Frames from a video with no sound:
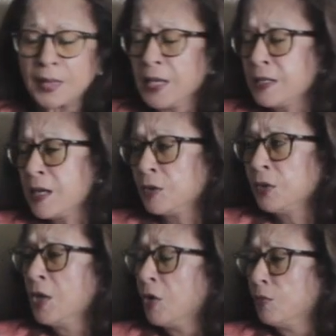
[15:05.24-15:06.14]
and
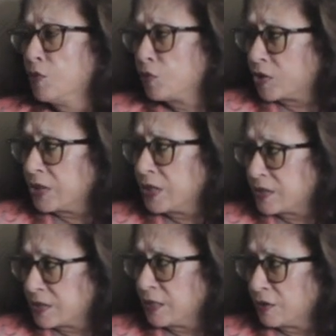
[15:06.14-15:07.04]
now Murthy
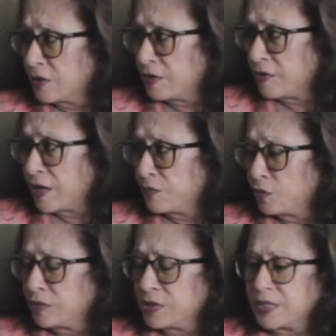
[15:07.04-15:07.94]
has taken it, Narayan
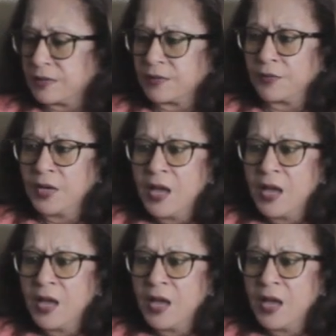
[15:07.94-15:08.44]
Murthy has taken it over.